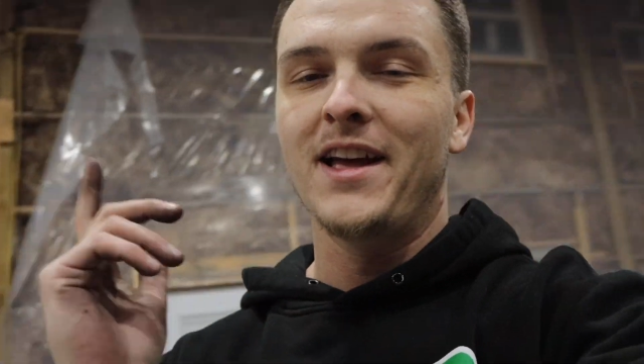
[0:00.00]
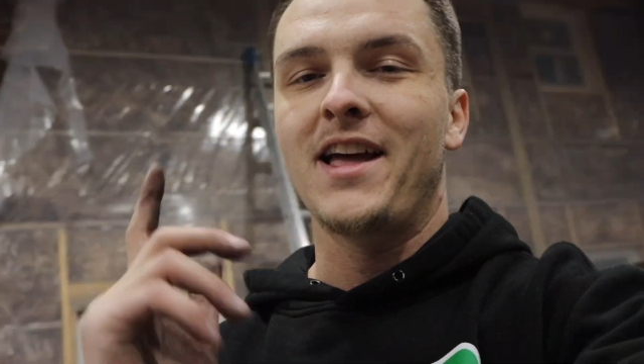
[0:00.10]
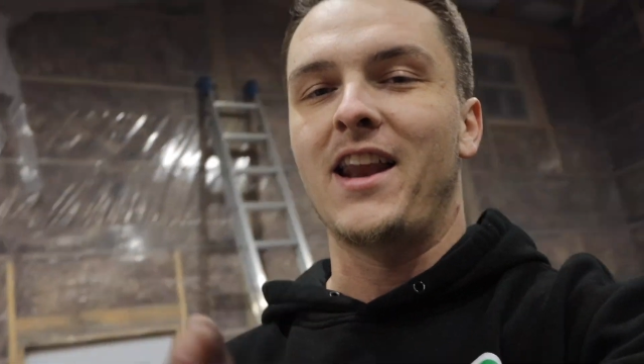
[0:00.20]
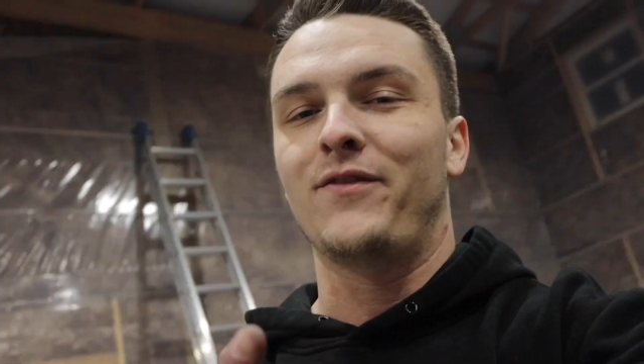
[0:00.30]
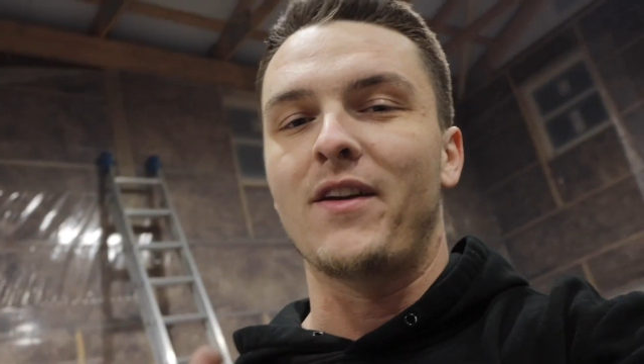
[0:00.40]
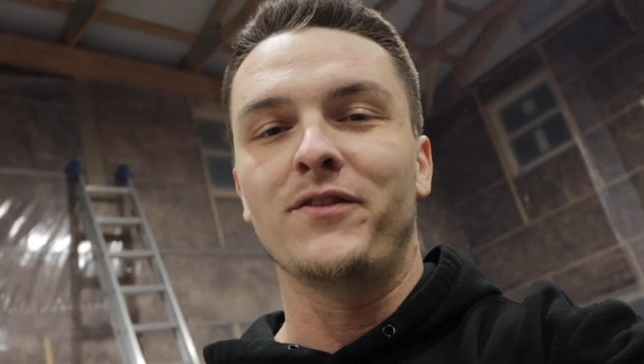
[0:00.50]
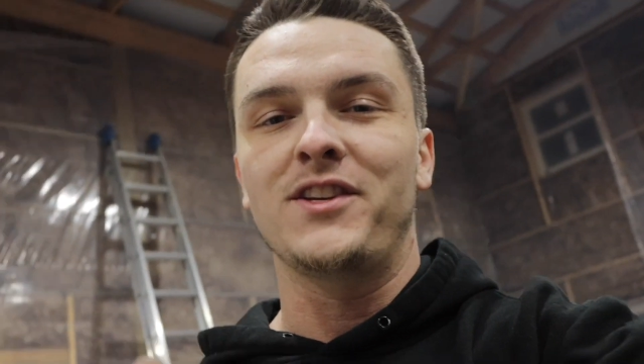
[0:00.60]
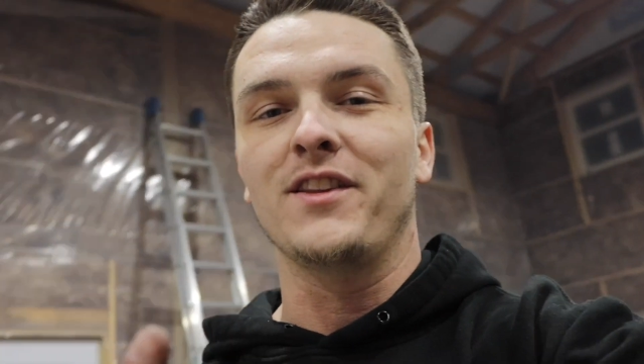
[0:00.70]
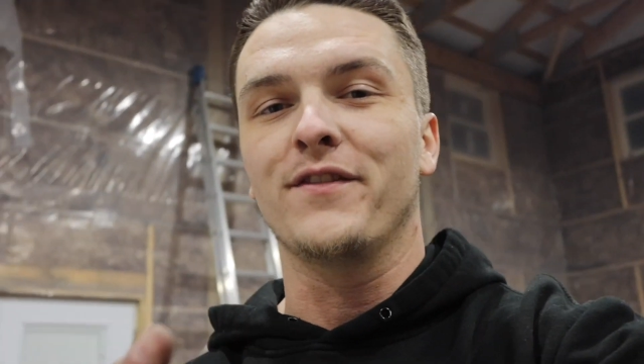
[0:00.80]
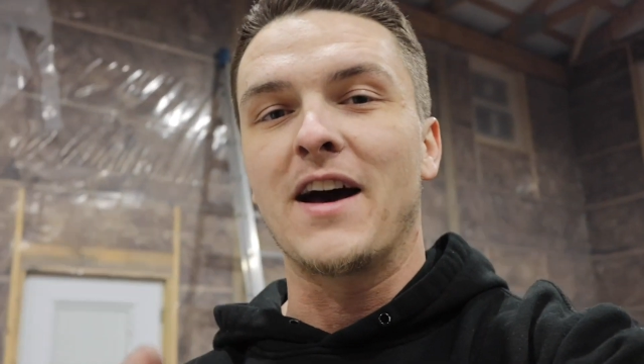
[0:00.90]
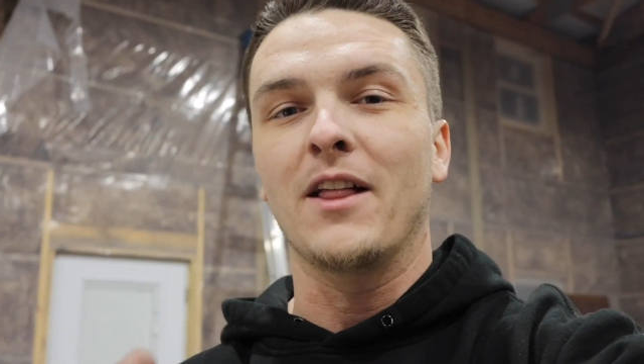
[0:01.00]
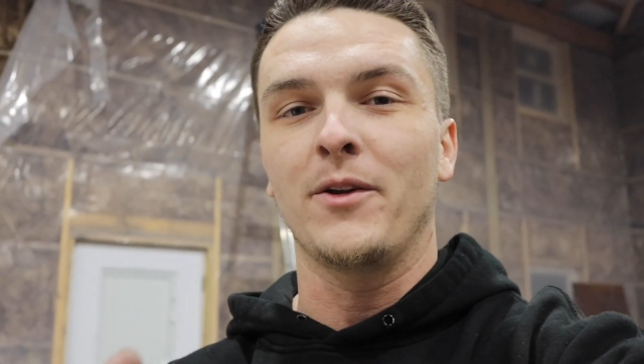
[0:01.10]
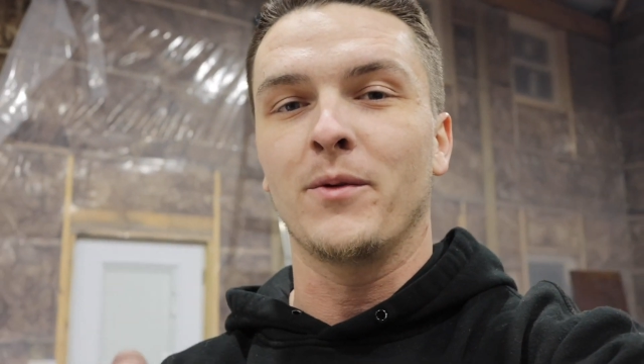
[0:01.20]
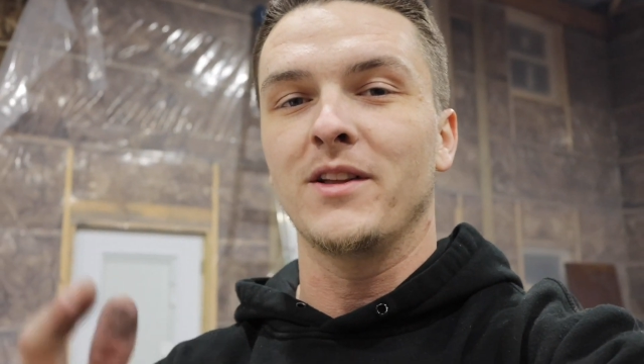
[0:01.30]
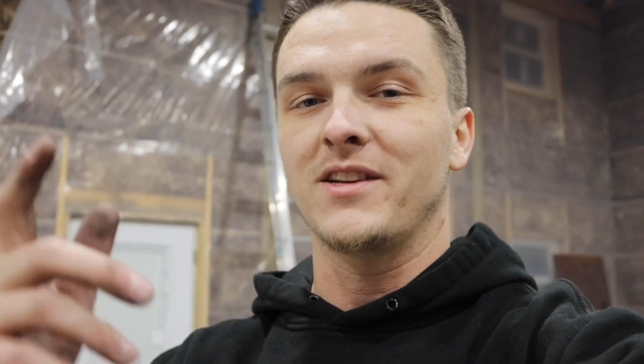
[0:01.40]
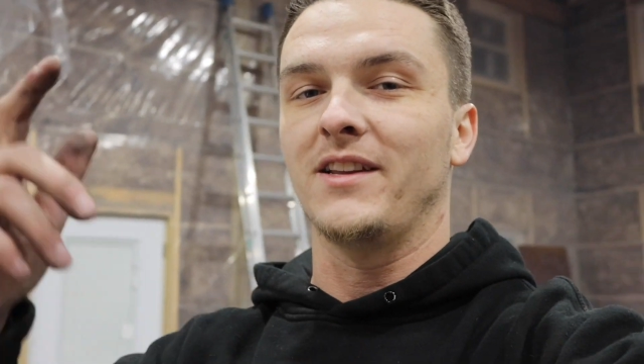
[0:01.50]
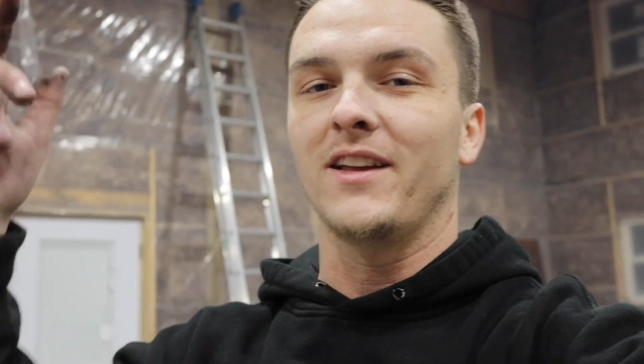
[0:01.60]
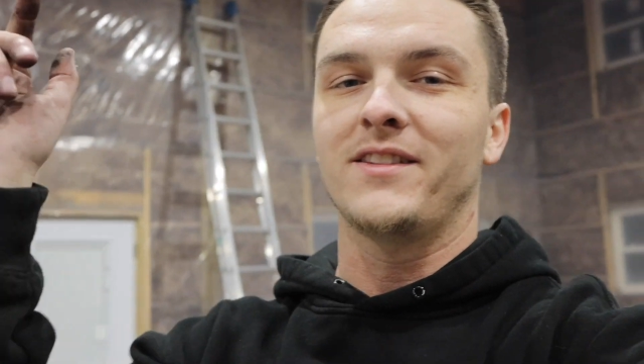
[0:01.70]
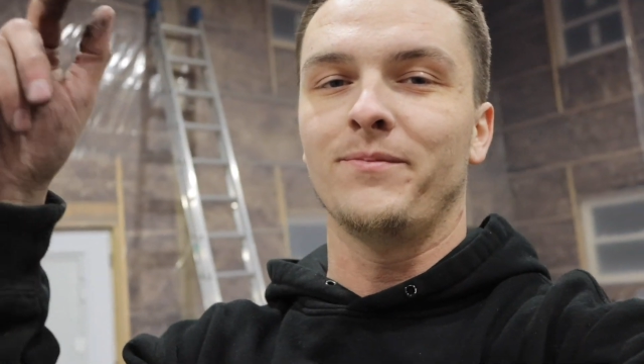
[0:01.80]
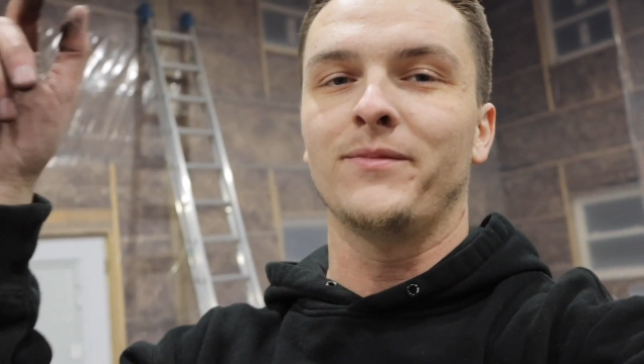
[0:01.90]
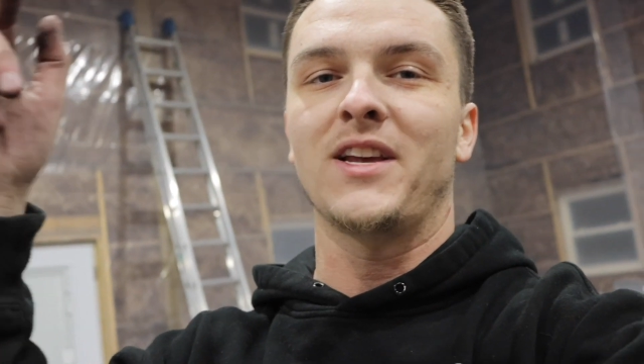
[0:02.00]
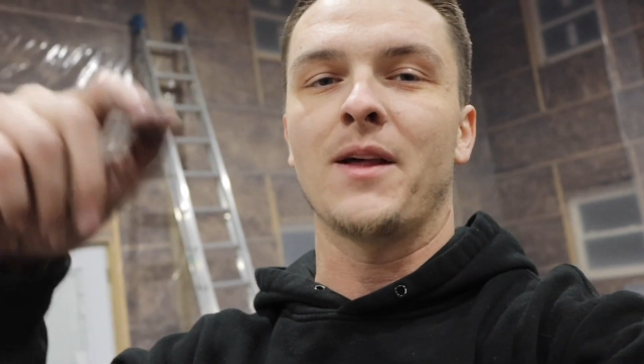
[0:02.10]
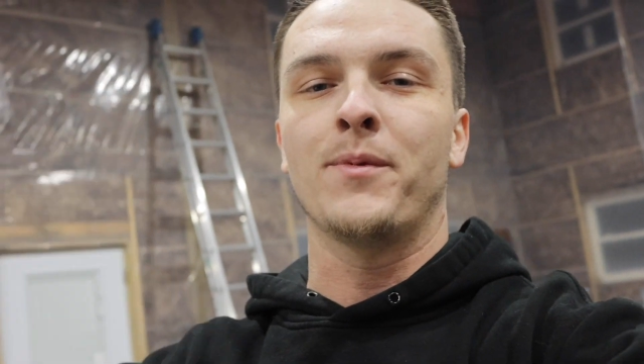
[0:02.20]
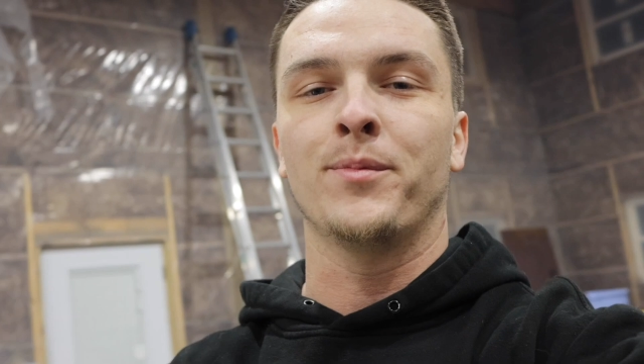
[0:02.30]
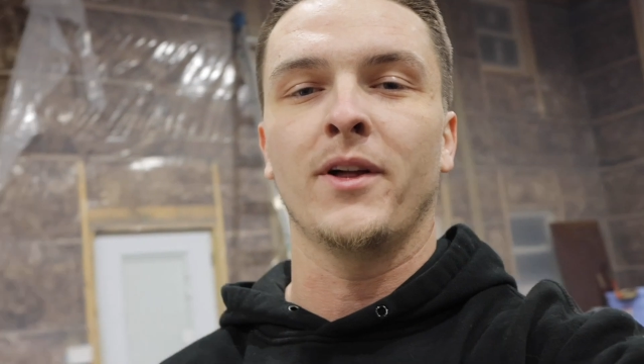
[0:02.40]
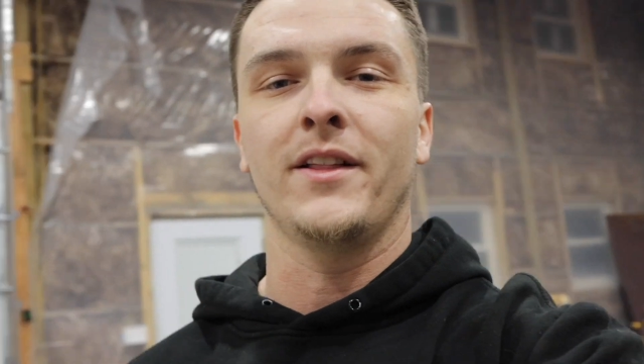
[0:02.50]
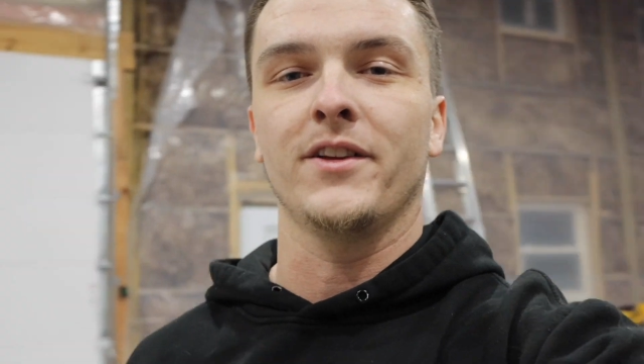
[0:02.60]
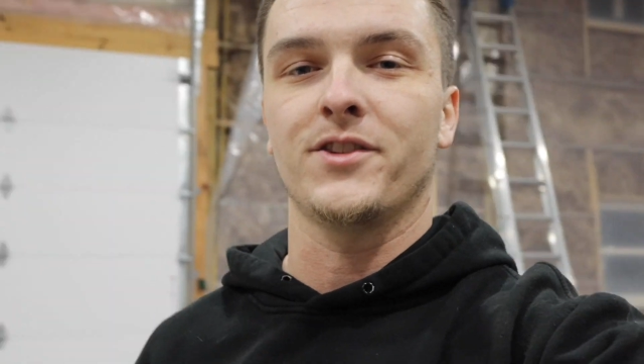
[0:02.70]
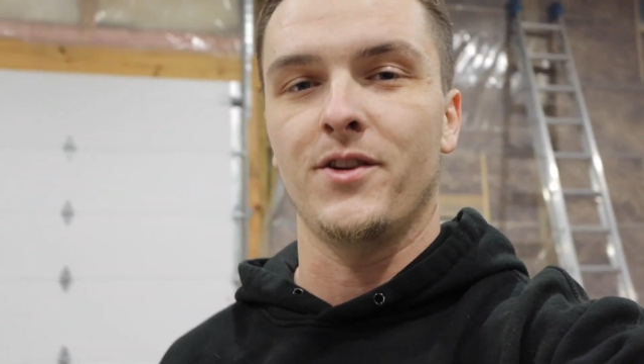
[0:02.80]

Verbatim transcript: And if you haven't seen the following ones, I did set up a playlist so